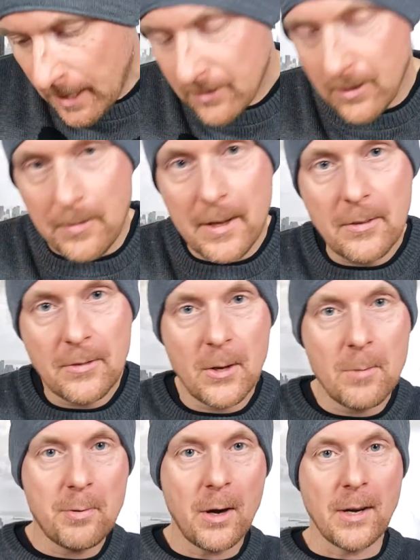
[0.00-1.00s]
So these two
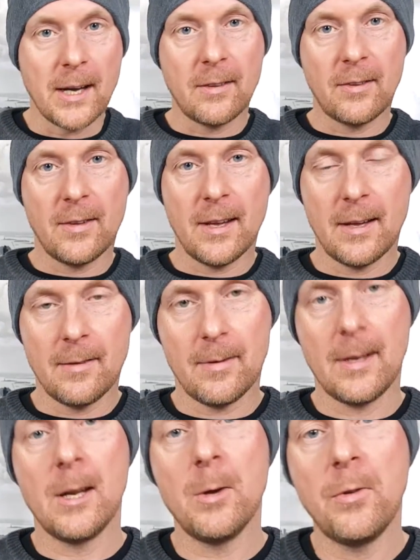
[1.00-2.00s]
products, the
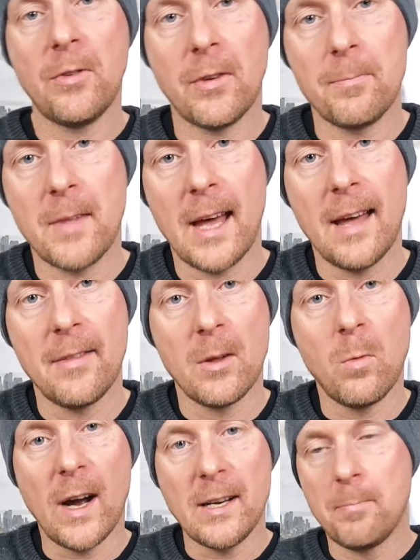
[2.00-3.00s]
loose and the
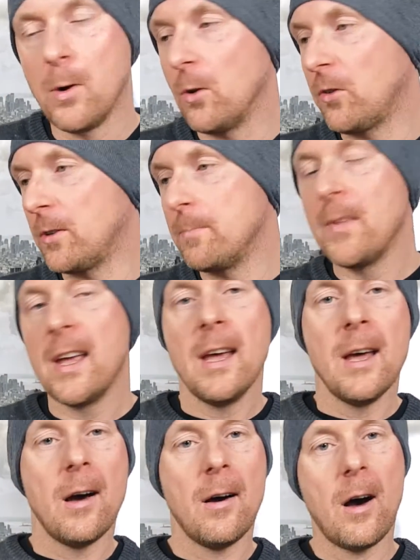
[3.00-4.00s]
white portion,
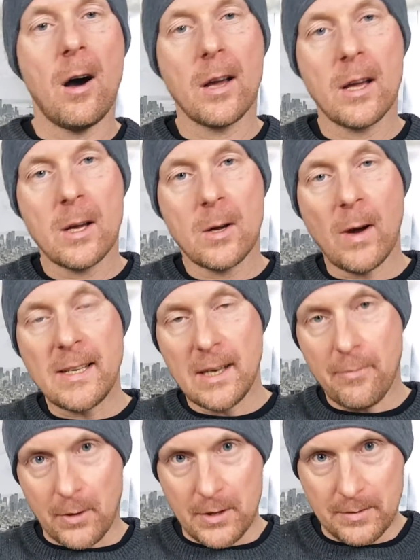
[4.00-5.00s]
are quite
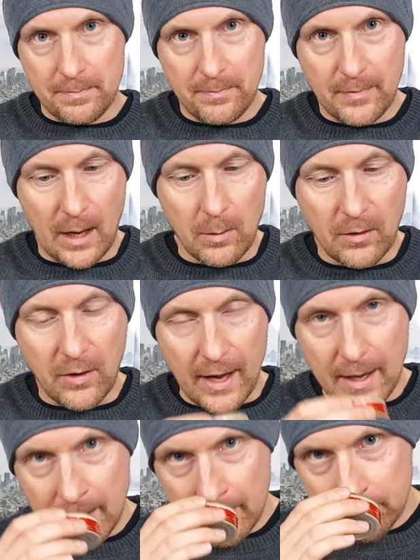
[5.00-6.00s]
different, I would say.